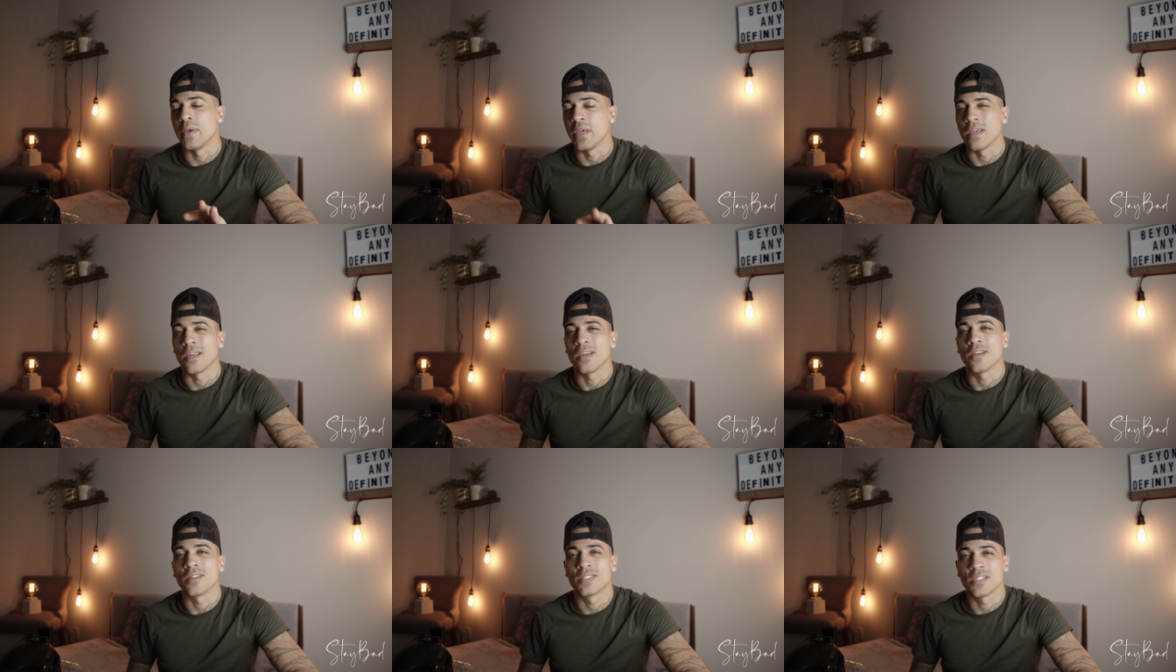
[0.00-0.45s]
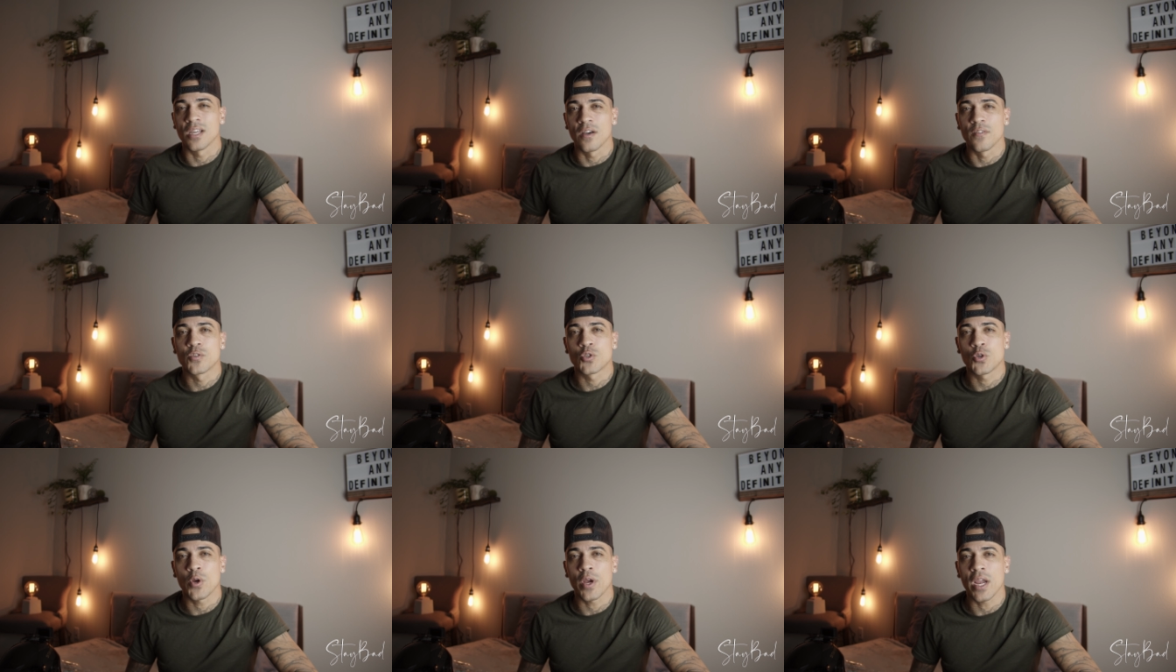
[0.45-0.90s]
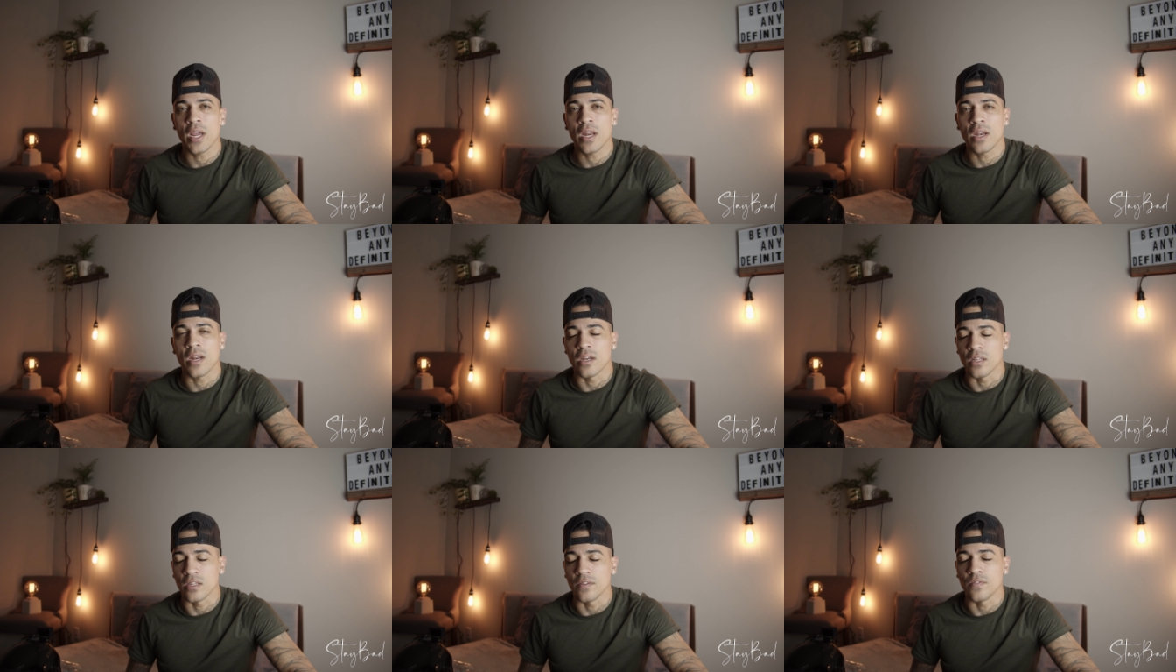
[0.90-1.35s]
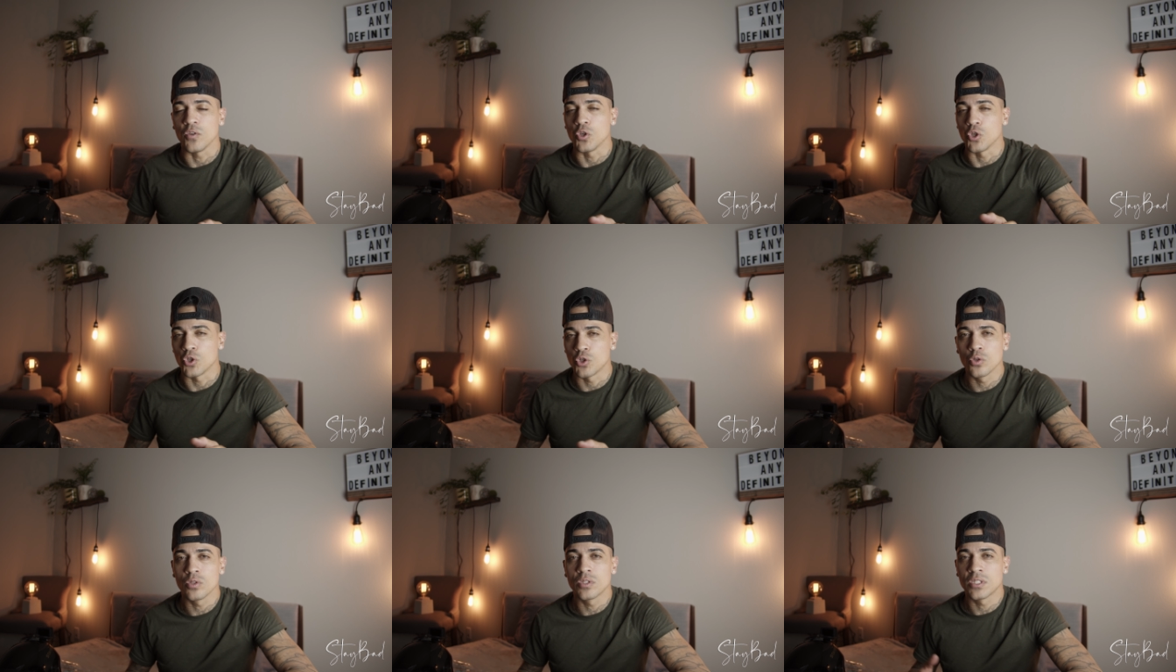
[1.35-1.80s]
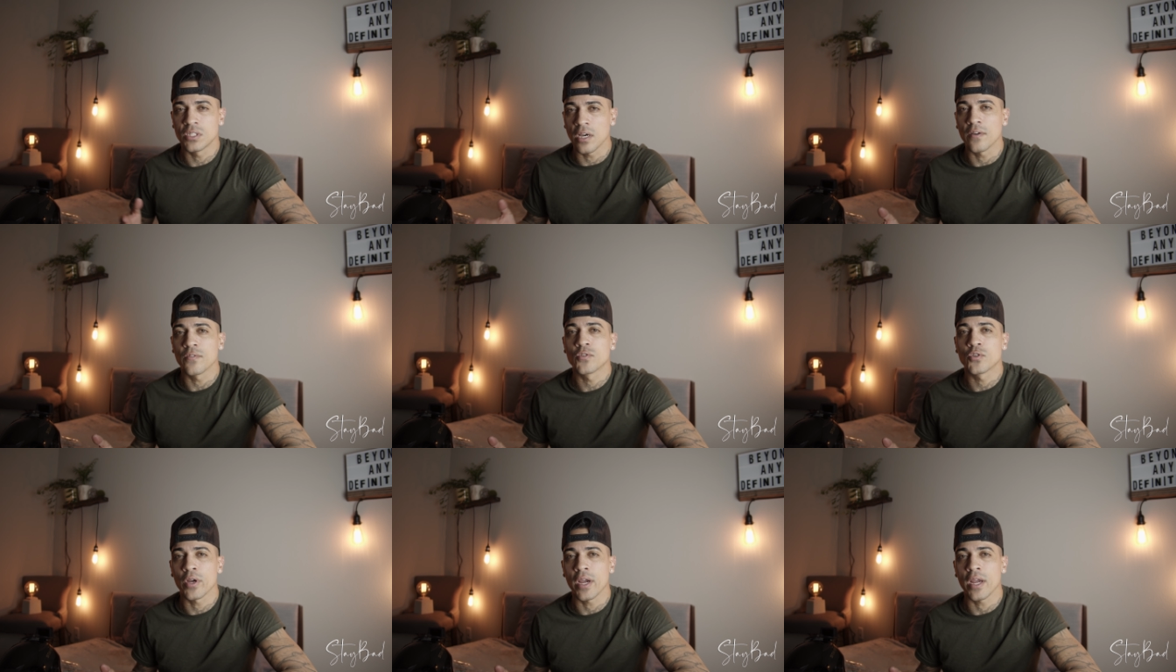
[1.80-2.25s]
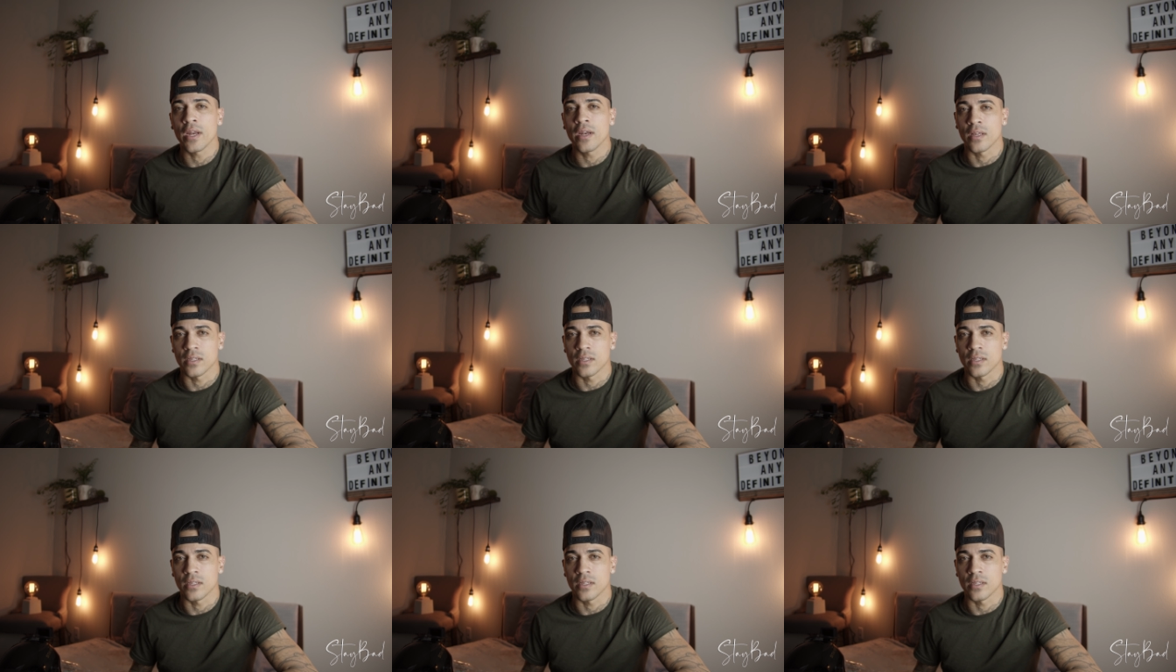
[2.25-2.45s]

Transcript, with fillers: being a self-train and if you should self-train.